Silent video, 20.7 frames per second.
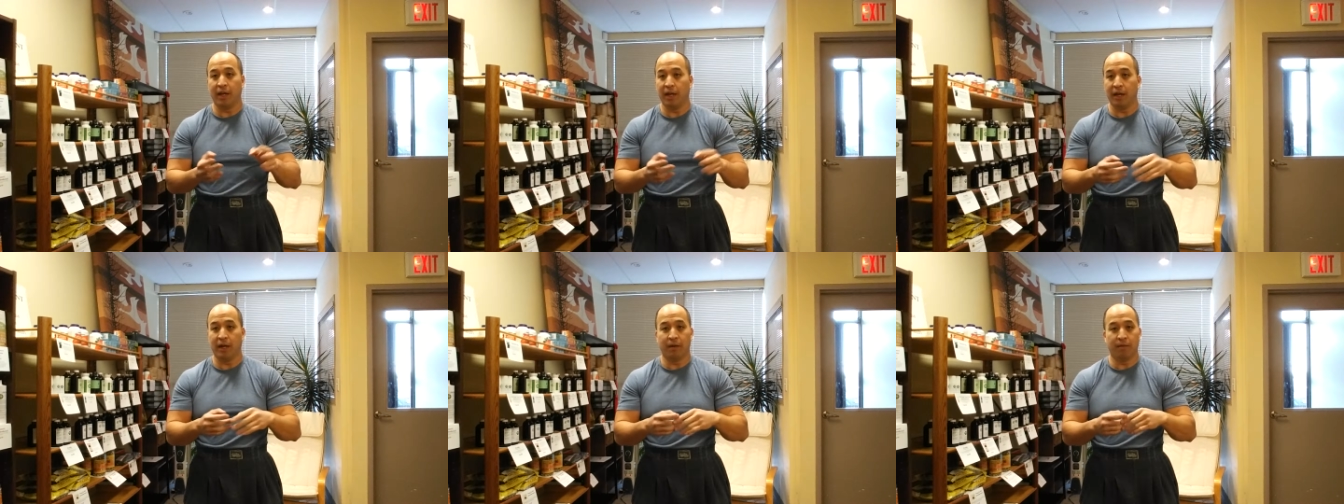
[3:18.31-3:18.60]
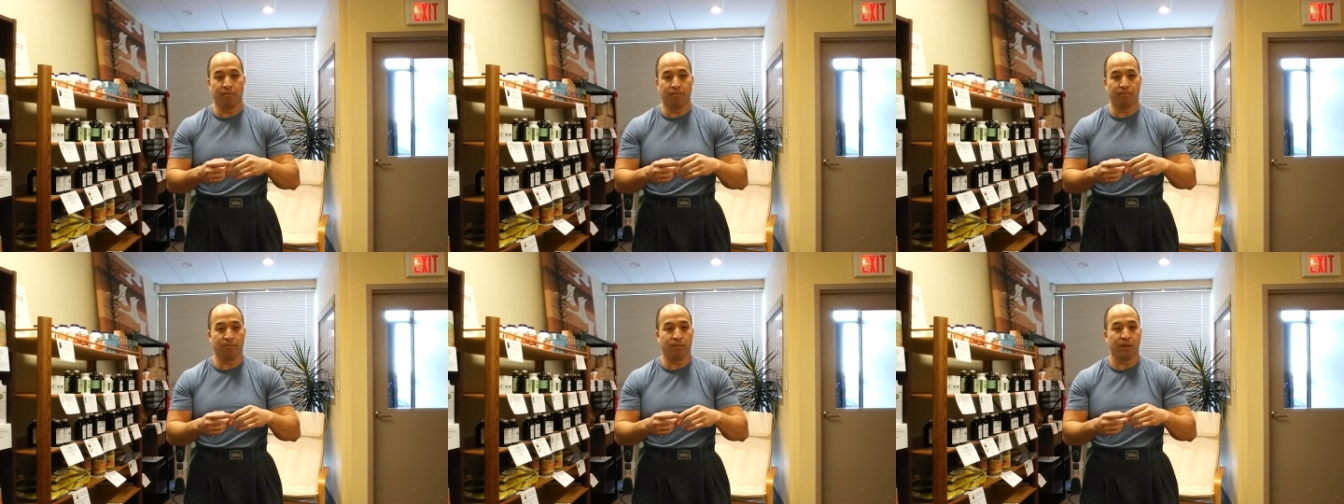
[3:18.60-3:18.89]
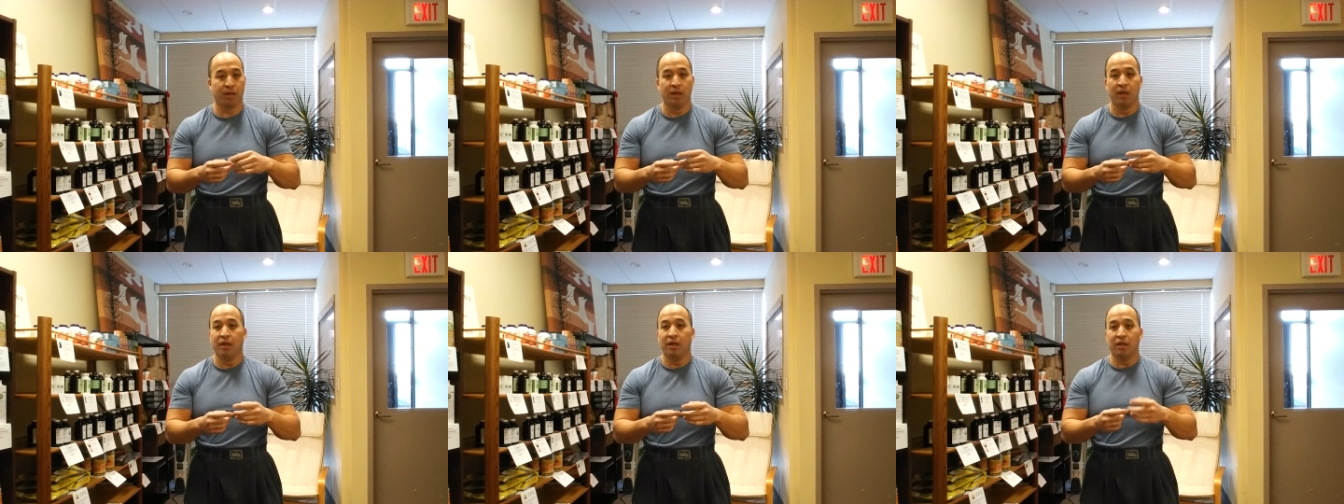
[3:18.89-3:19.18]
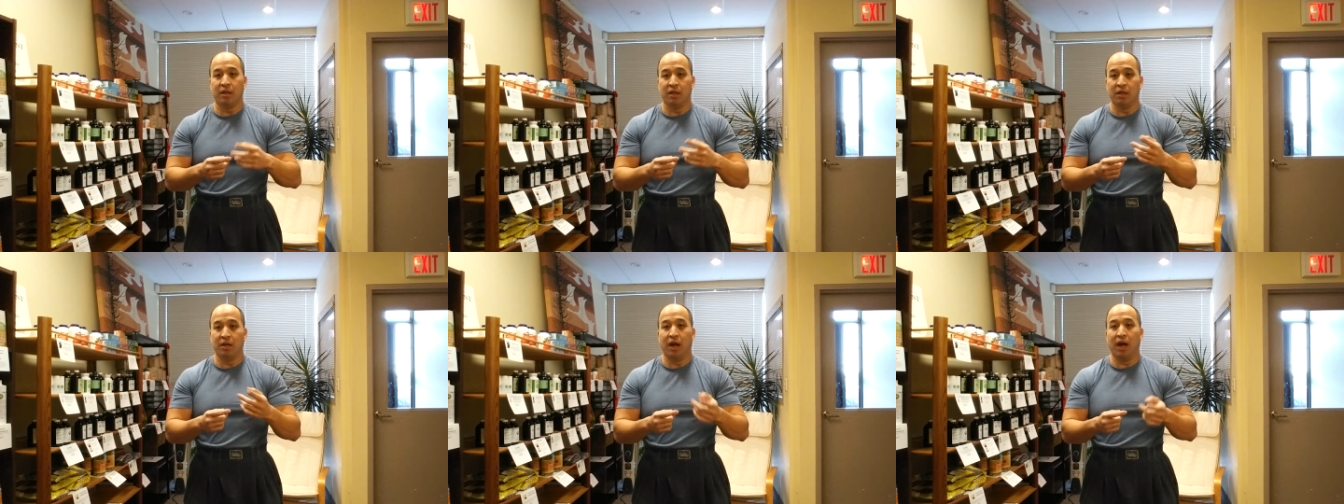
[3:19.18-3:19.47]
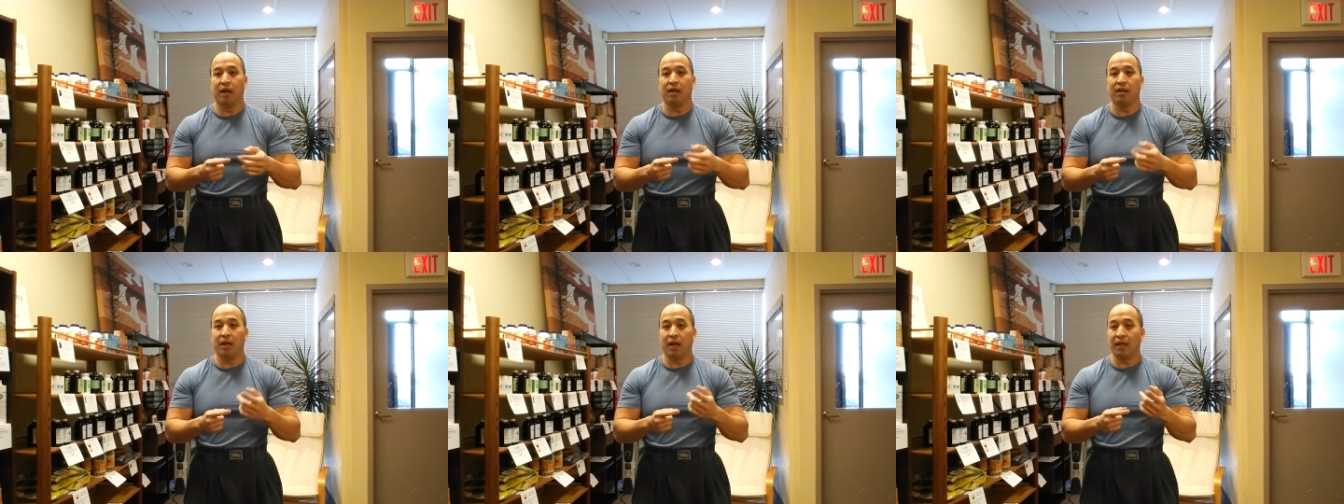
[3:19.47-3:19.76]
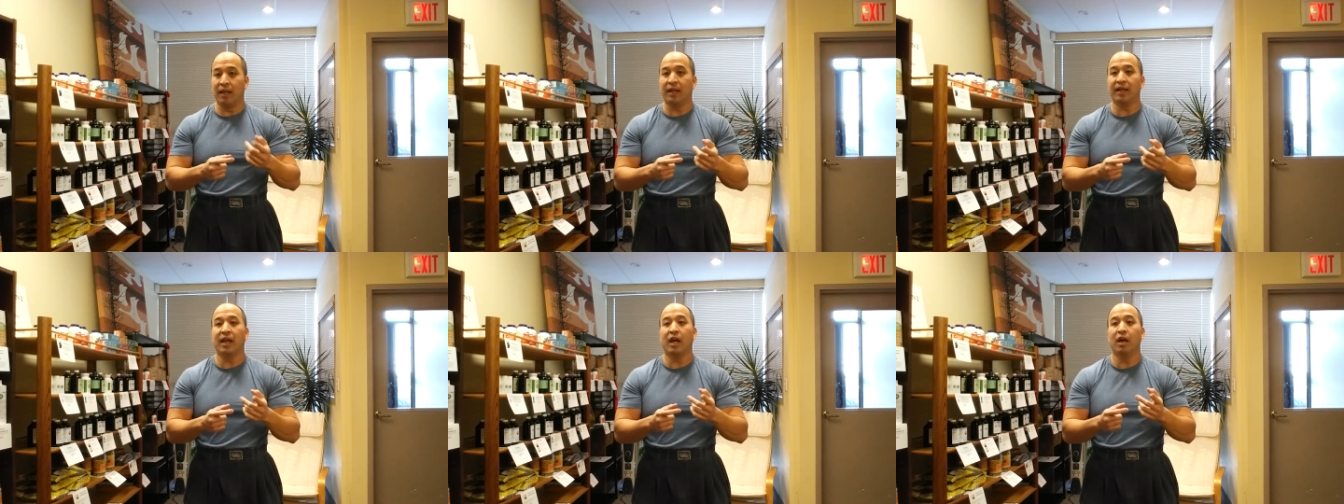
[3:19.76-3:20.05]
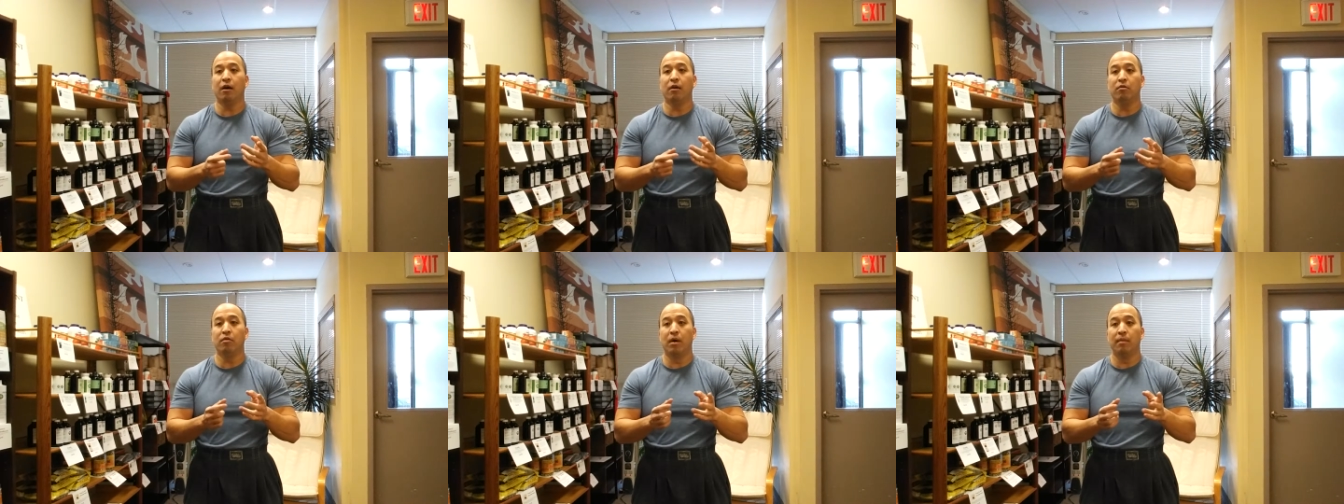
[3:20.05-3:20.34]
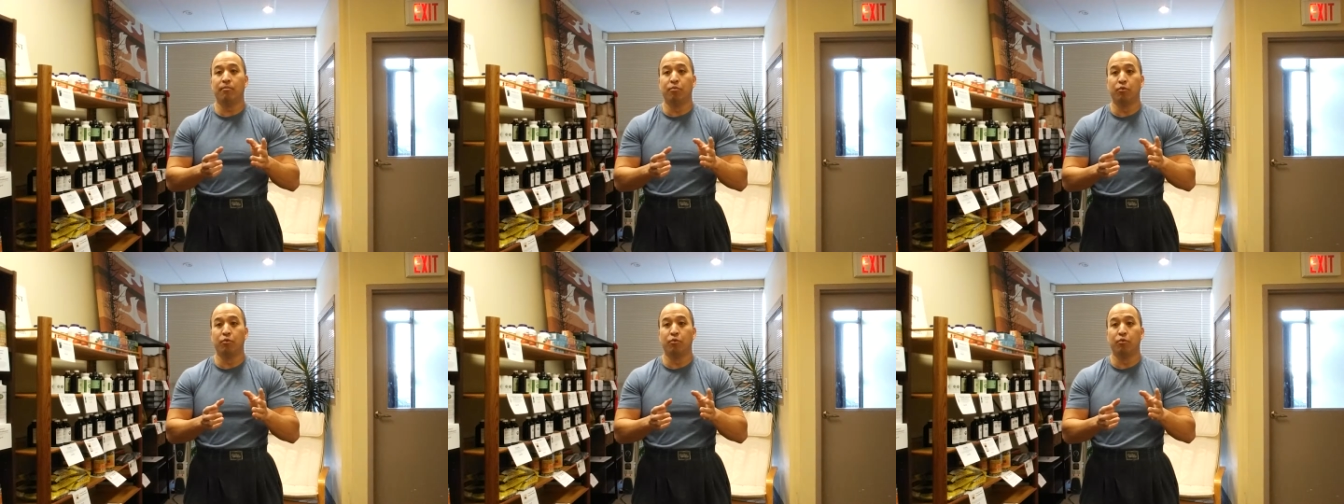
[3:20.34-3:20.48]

Um, you know, I, I like how uh,